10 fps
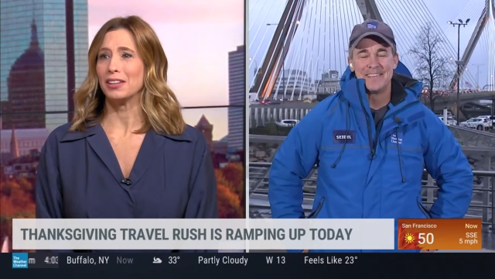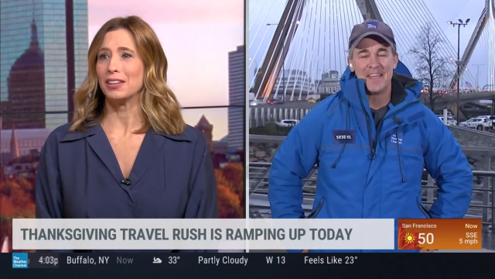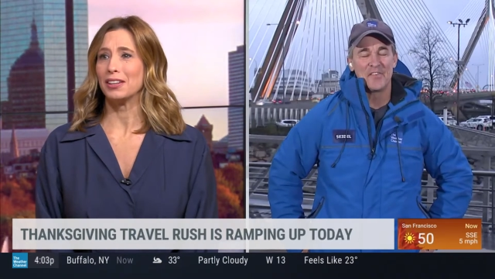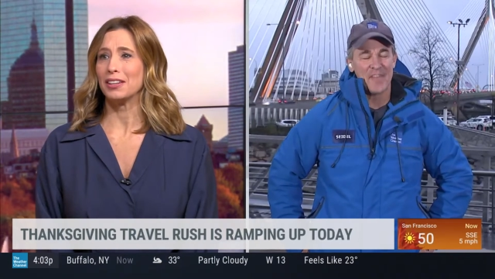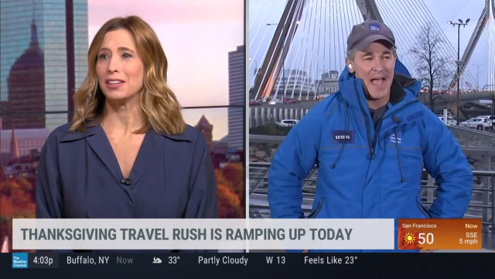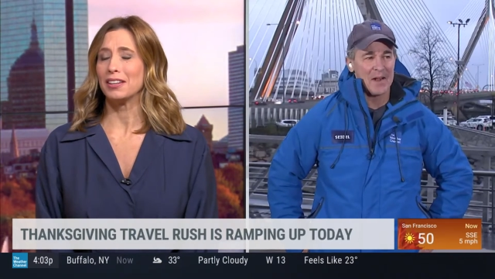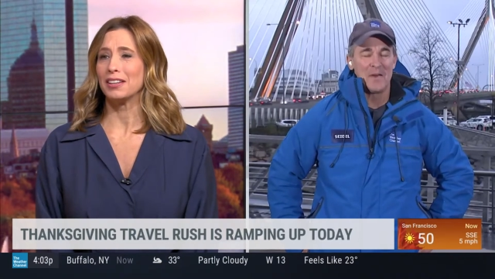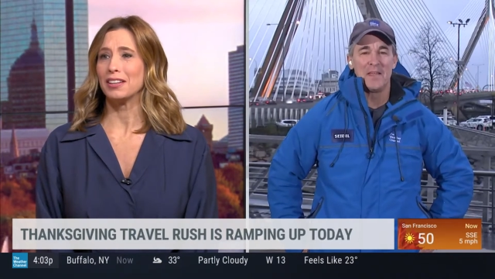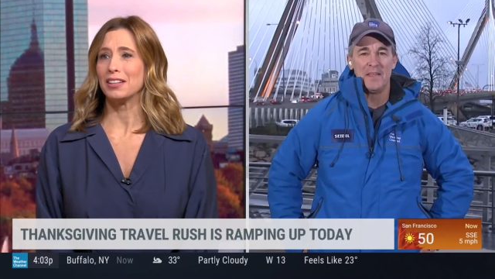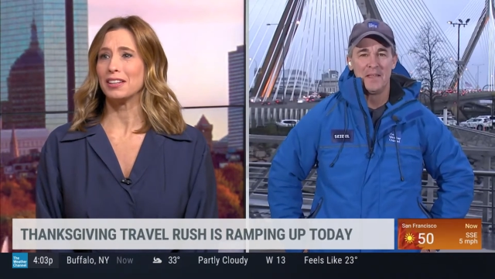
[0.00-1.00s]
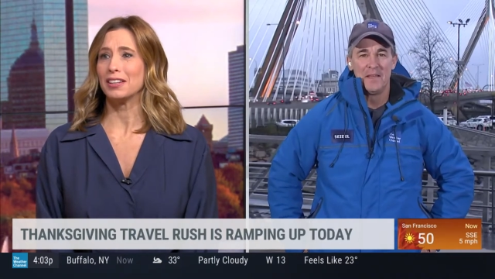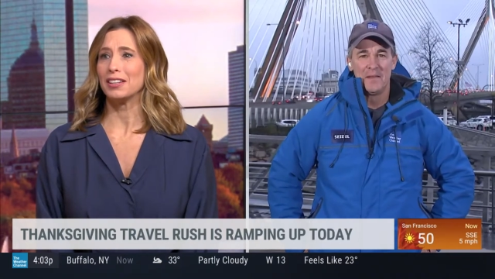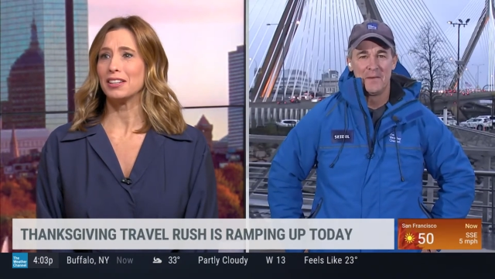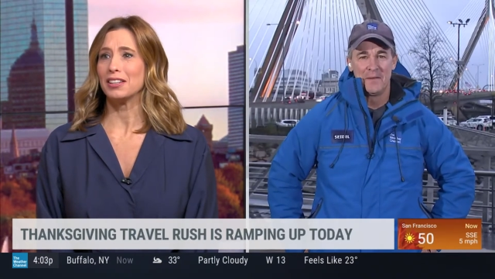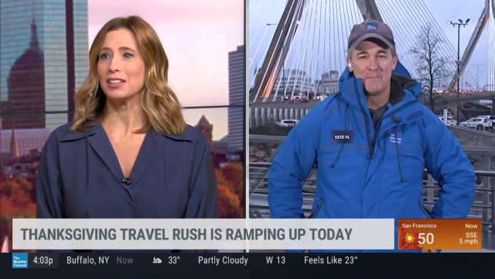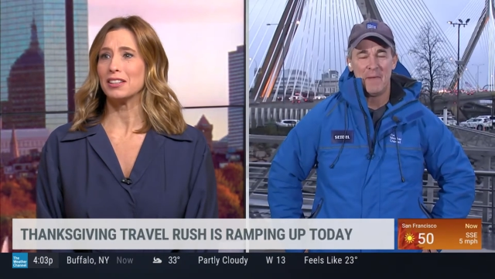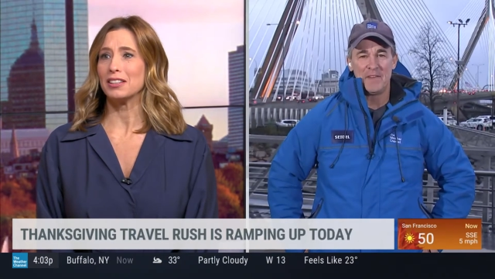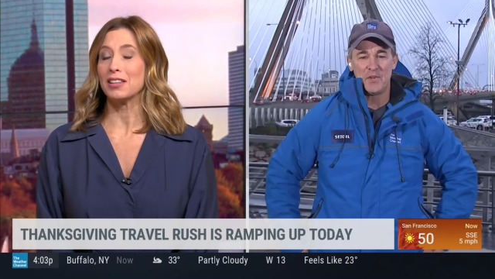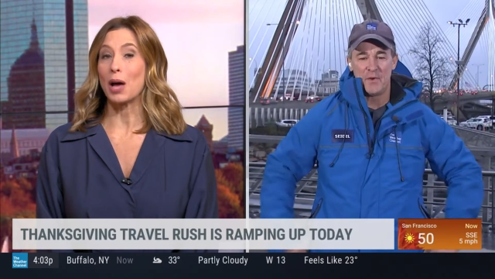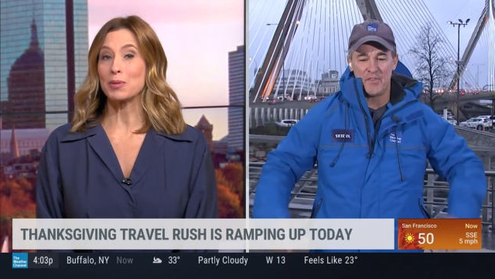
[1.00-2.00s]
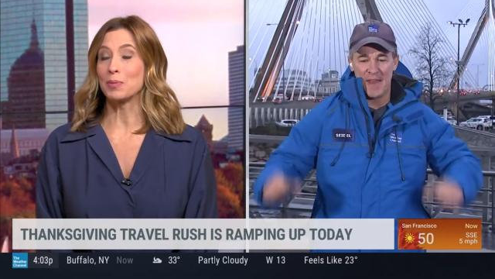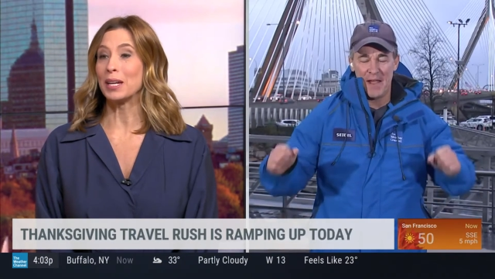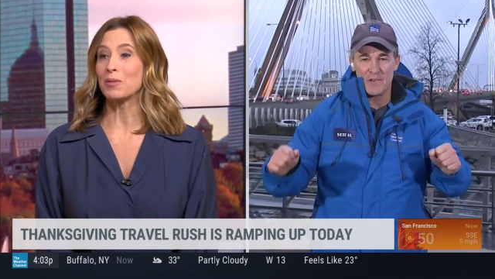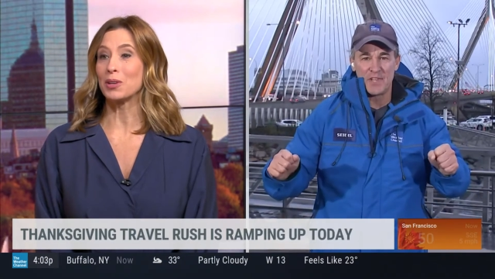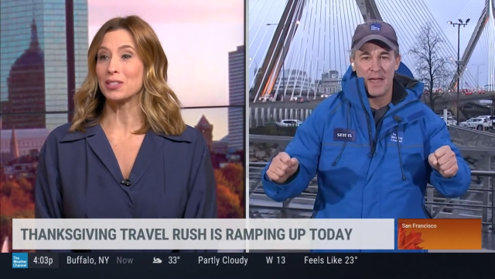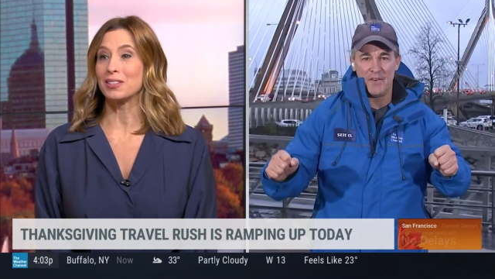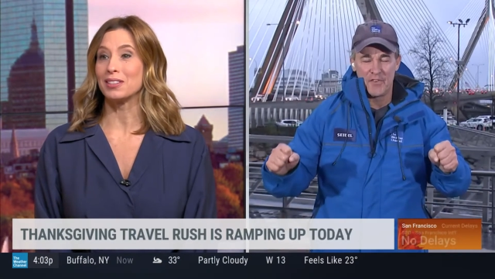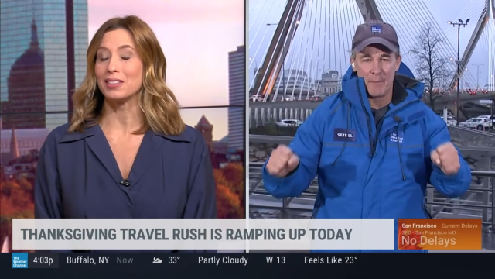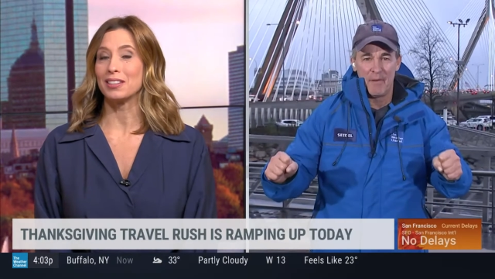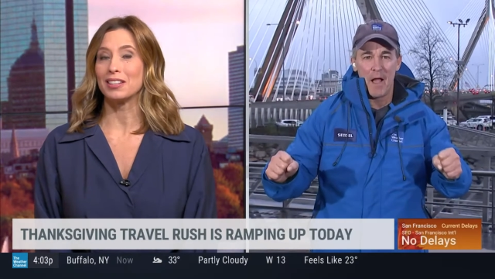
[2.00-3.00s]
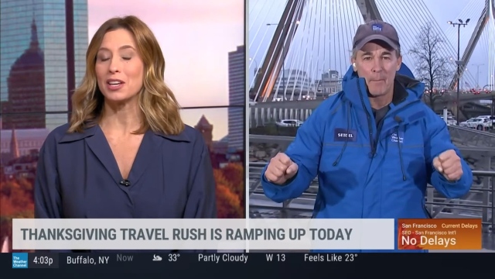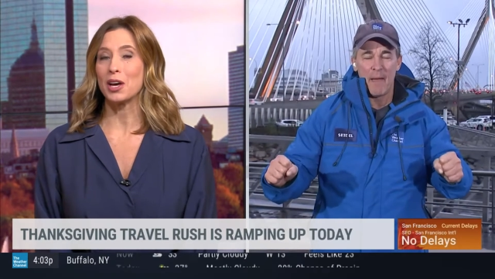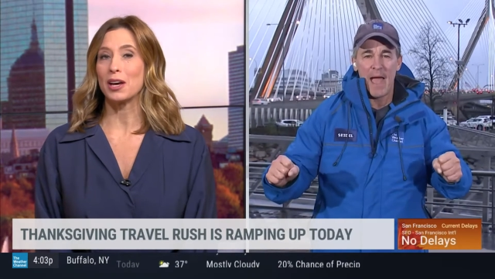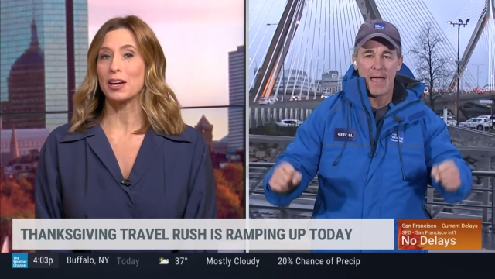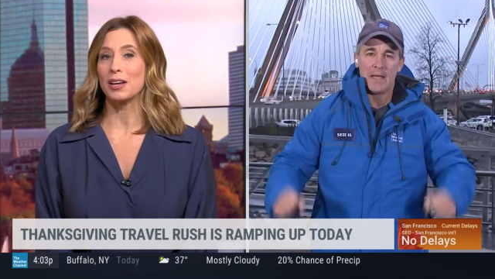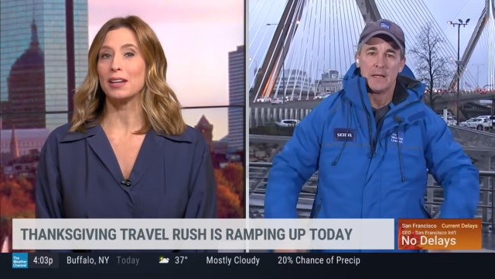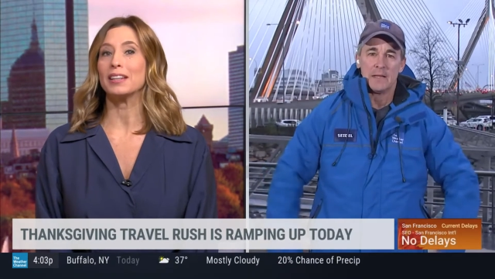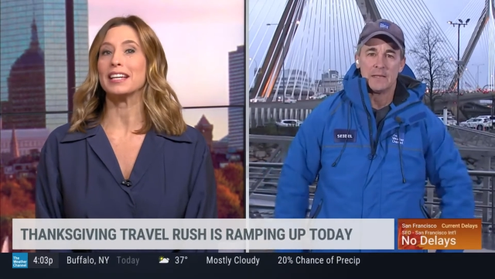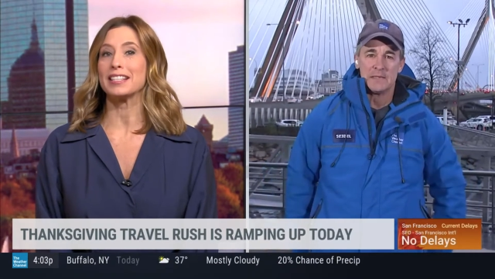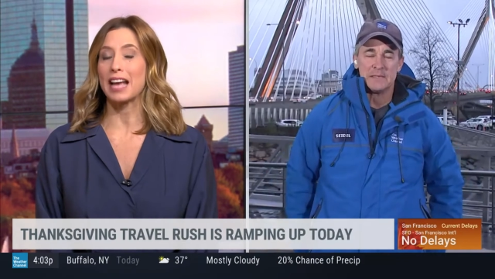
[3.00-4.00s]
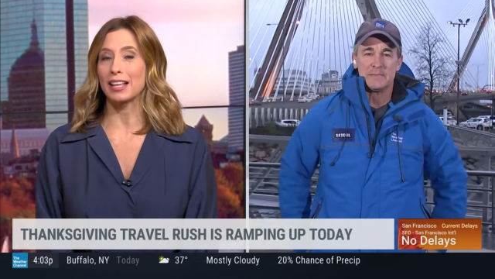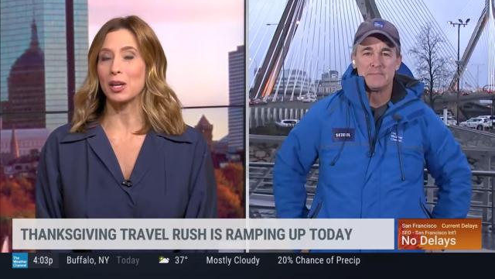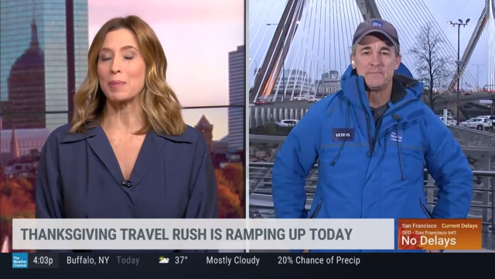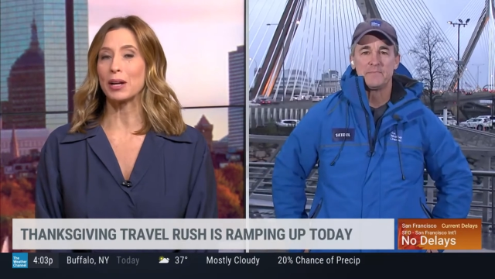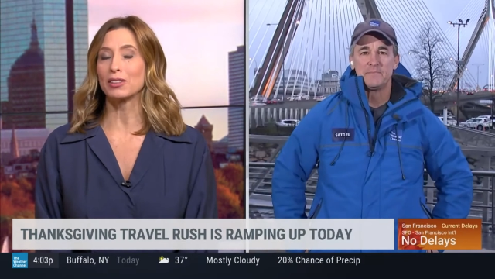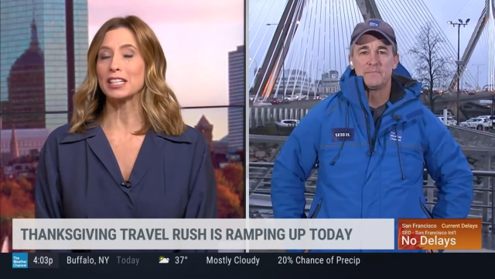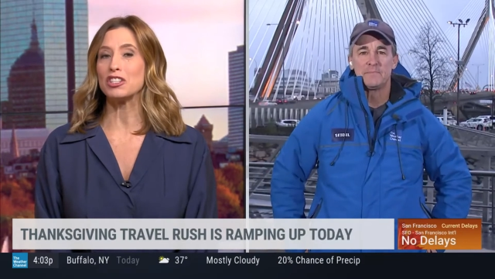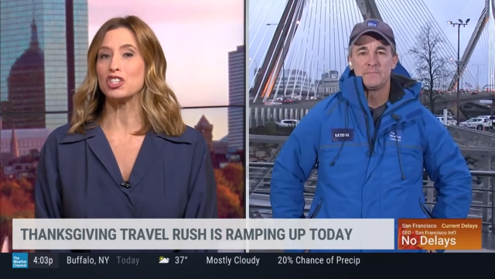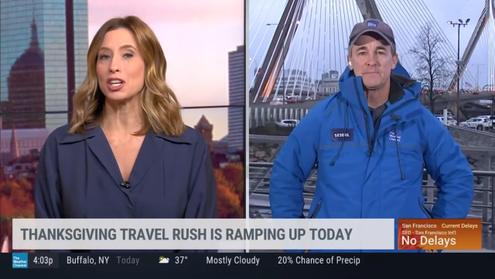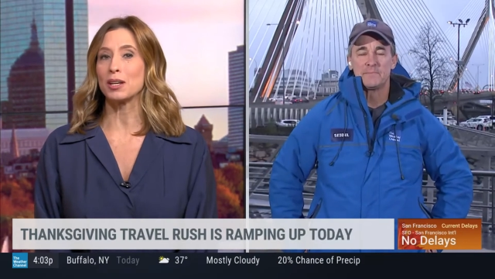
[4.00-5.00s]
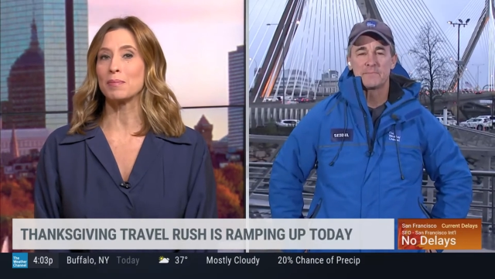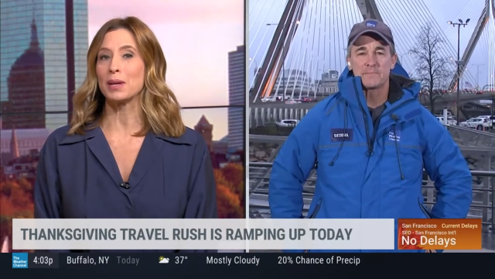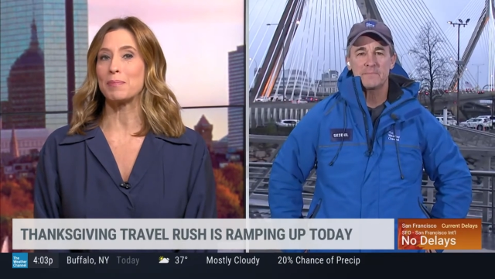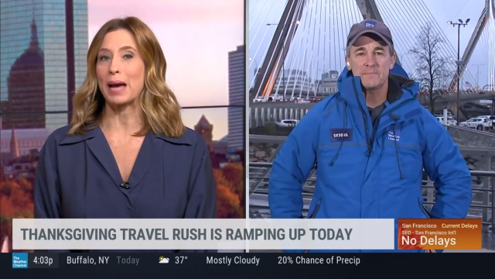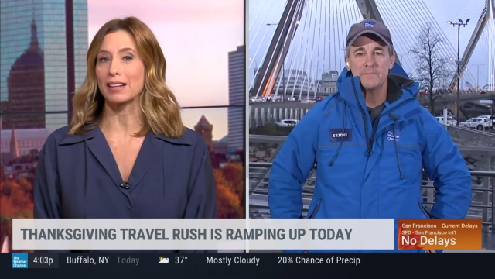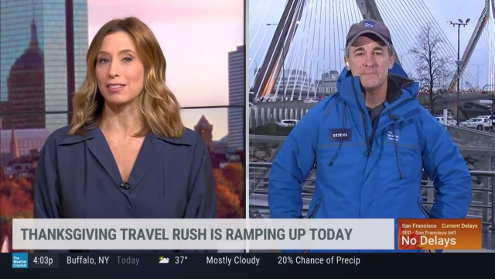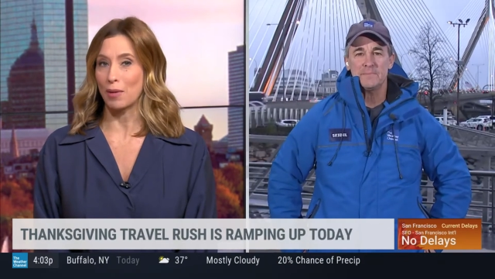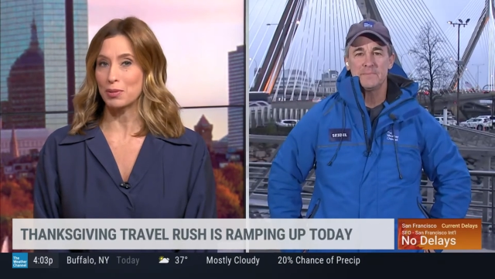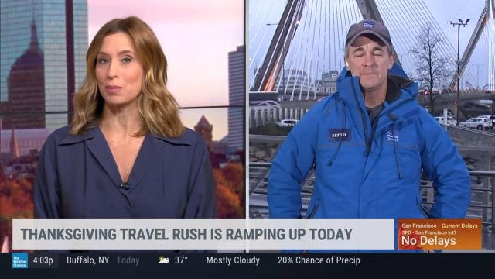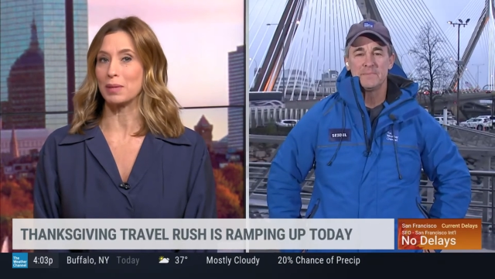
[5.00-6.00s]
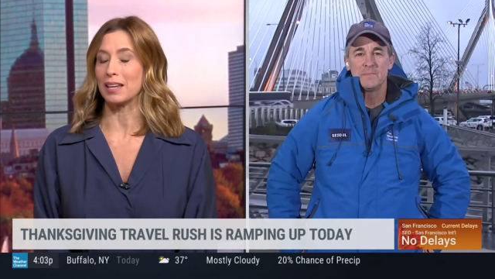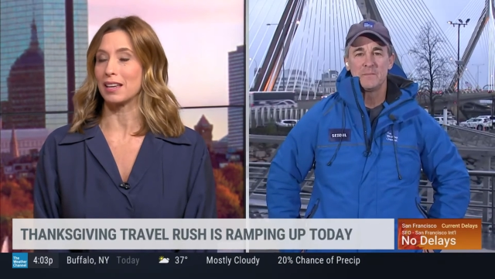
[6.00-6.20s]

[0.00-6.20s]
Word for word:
Speaker 1: Exactly. With lobster meat in it. Make sure lobster it's an airtight was... Ziploc bag.
Speaker 2: Exactly. Apparently, Jim packed lobster meat